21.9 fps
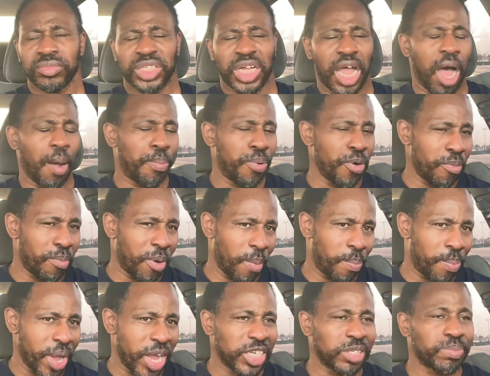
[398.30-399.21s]
I put my
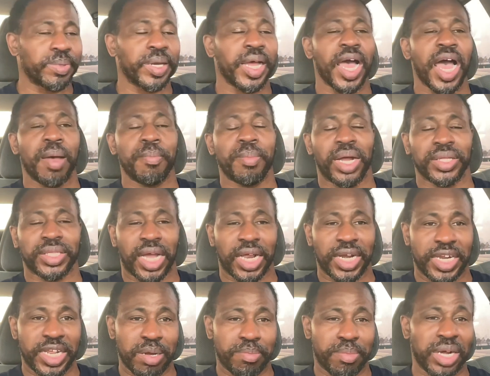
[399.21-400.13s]
past behind me after I
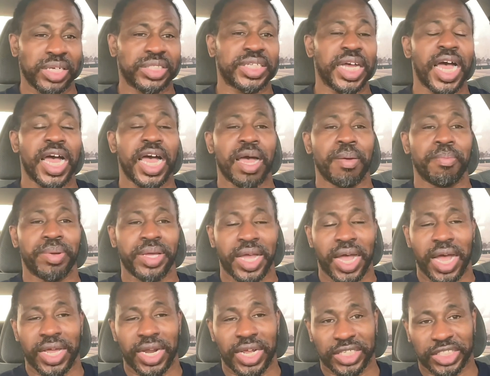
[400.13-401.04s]
did my time
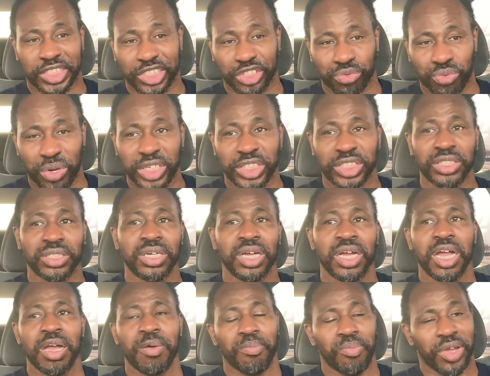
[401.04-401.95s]
behind that situation,
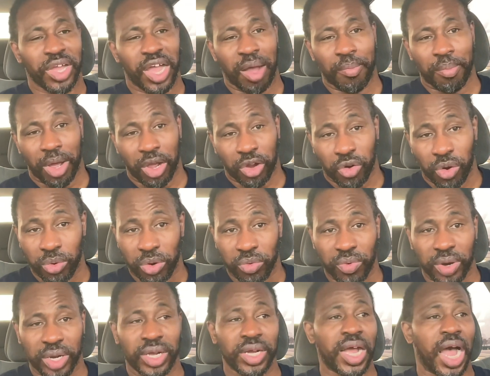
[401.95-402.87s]
behind my criminal
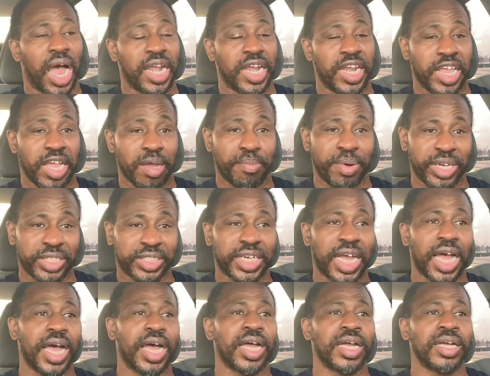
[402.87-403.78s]
record. I did my
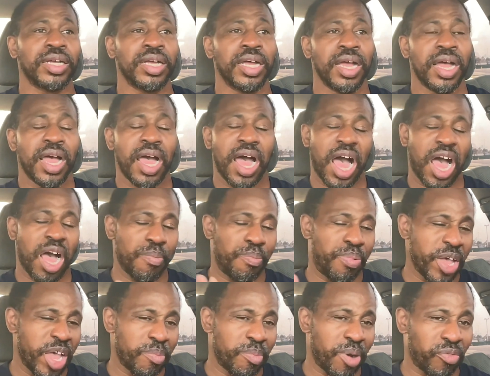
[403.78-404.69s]
time. I
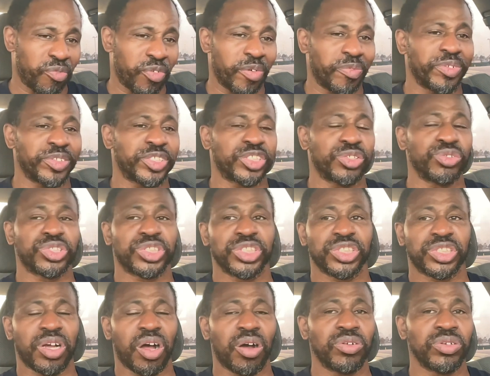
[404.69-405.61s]
paid my
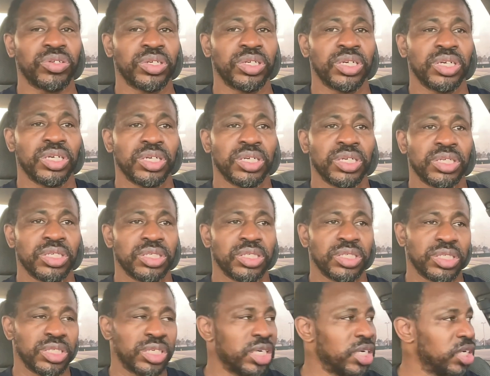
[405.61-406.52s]
restitutions off,
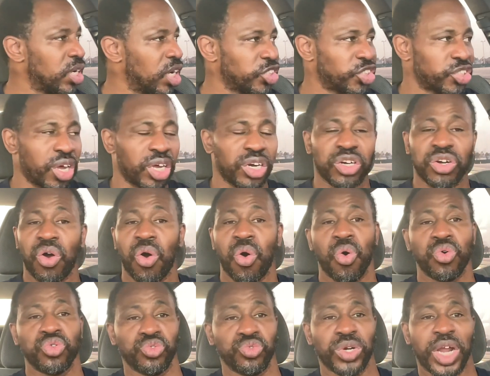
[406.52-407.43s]
and I started a
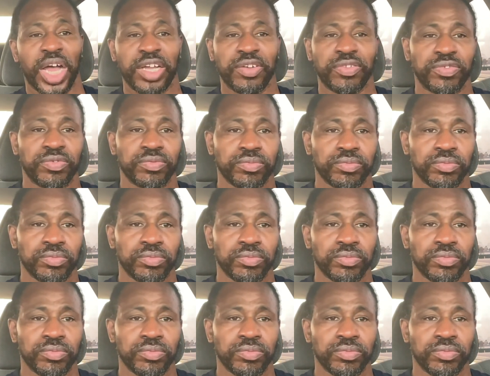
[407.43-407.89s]
whole new life.